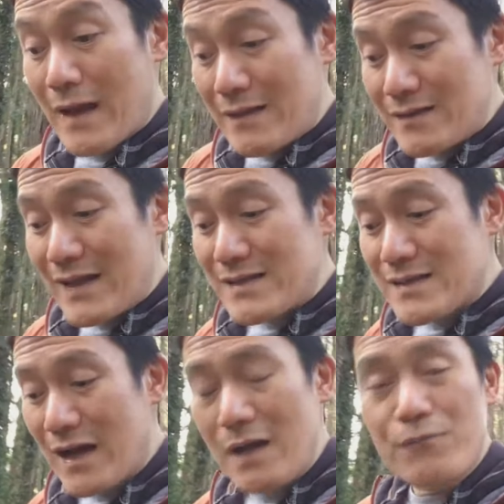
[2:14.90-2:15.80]
And it takes
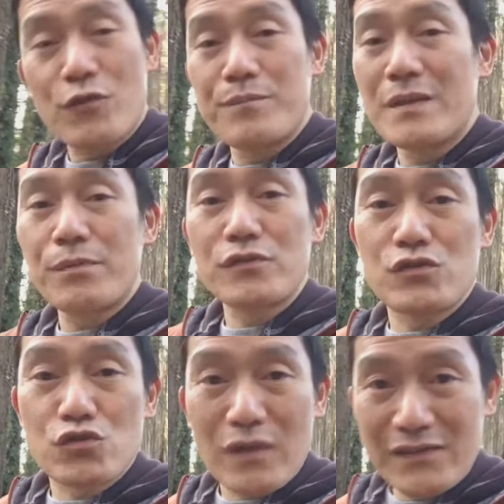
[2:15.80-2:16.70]
time for people to
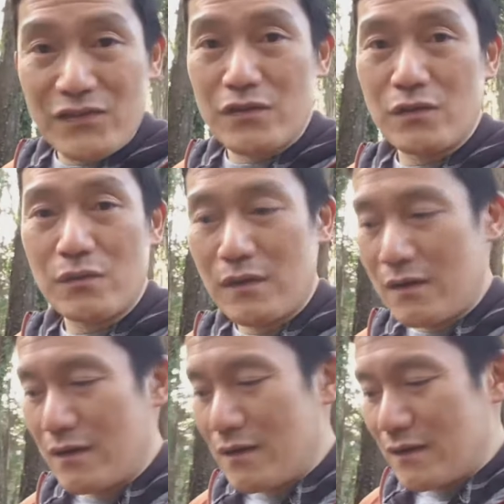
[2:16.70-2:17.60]
trust you.
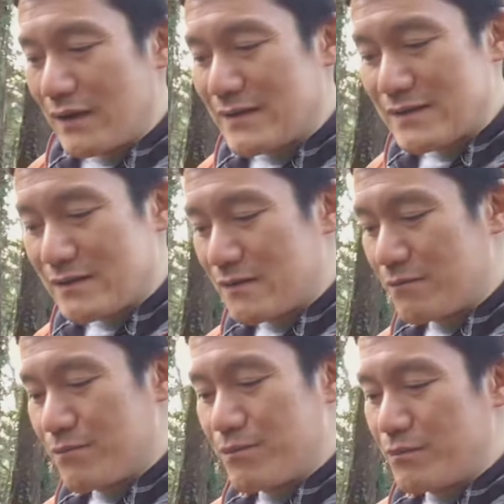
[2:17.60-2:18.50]
It's
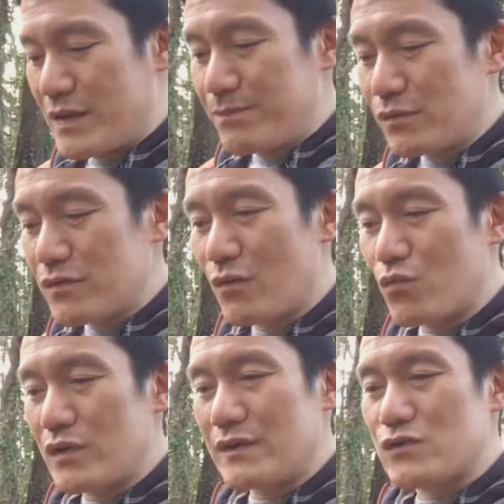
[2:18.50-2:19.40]
people don't
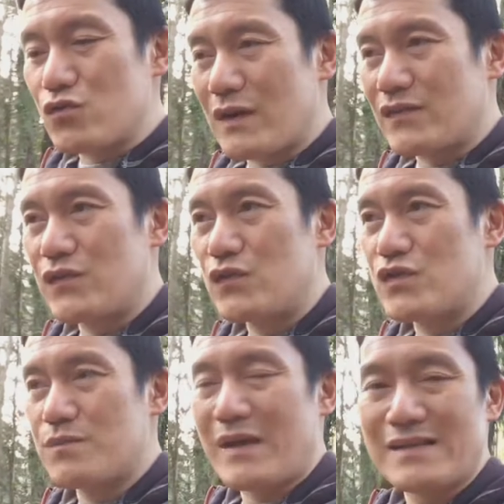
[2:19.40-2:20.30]
really trust you
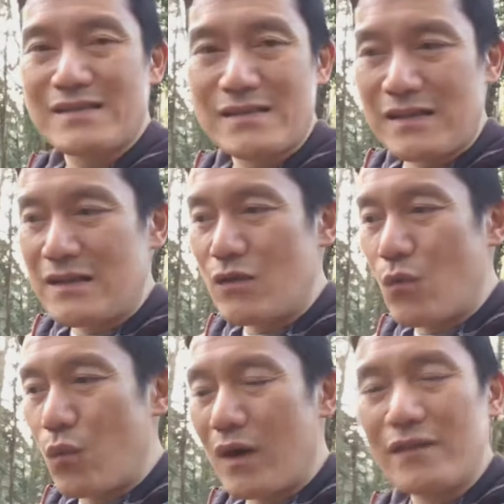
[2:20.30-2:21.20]
just by
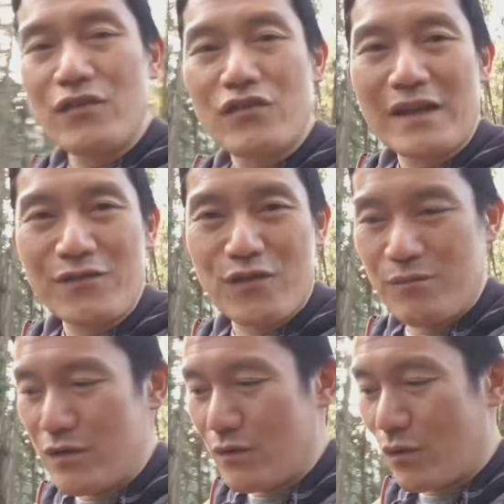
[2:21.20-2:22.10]
seeing one thing
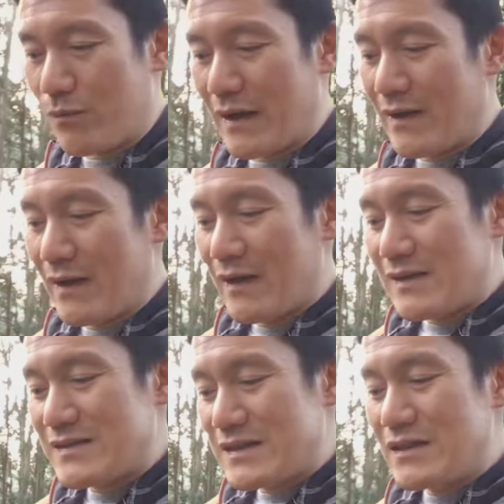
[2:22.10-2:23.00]
from you or by
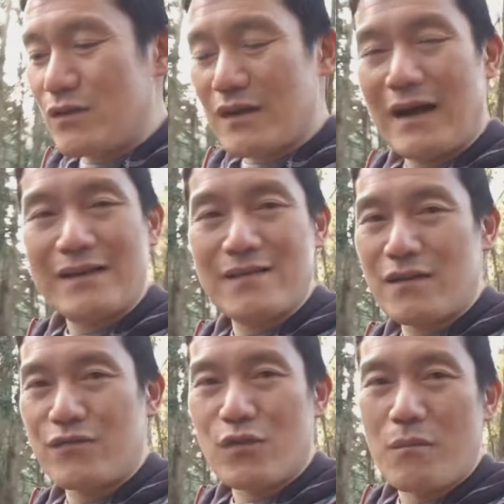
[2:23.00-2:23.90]
seeing your
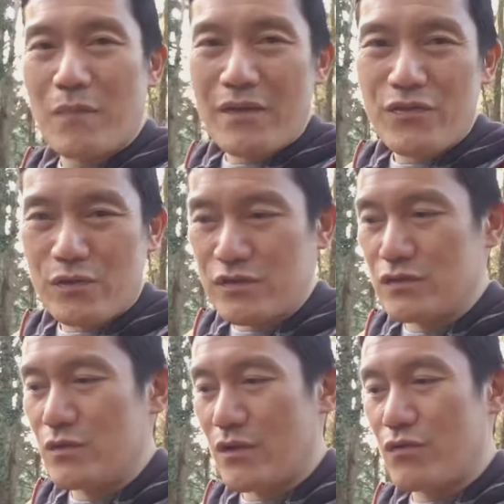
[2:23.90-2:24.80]
content for a month or
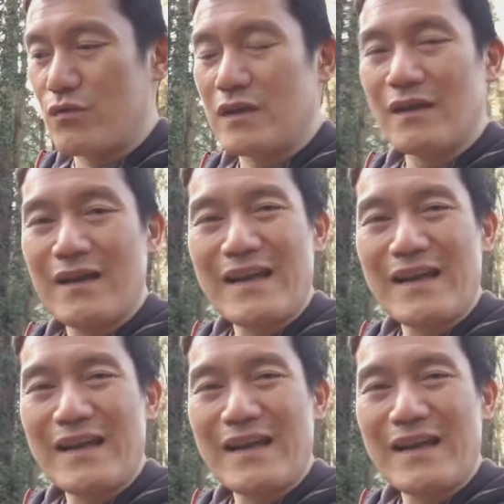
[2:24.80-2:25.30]
two or three.